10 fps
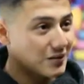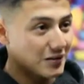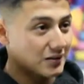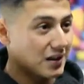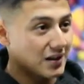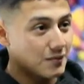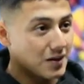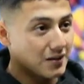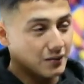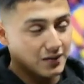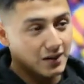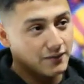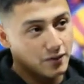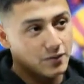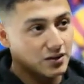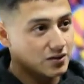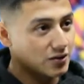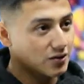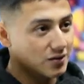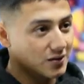They're excited about it. We got a few
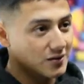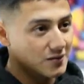pictures.